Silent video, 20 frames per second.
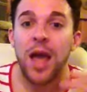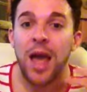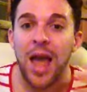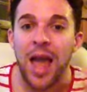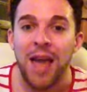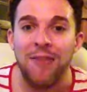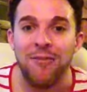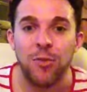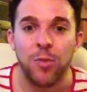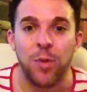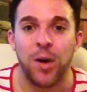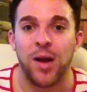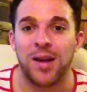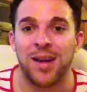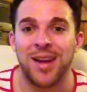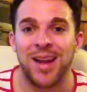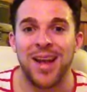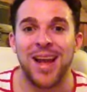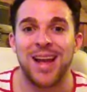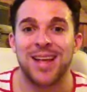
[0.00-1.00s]
Everyone
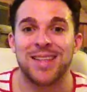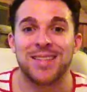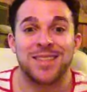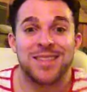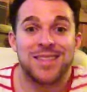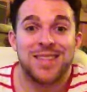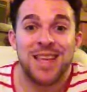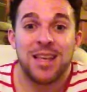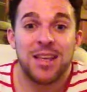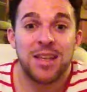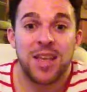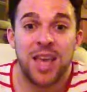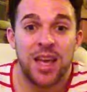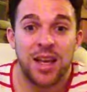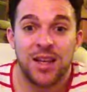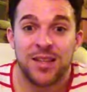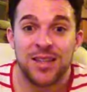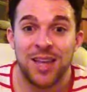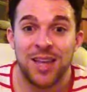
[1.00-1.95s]
has seen gigs.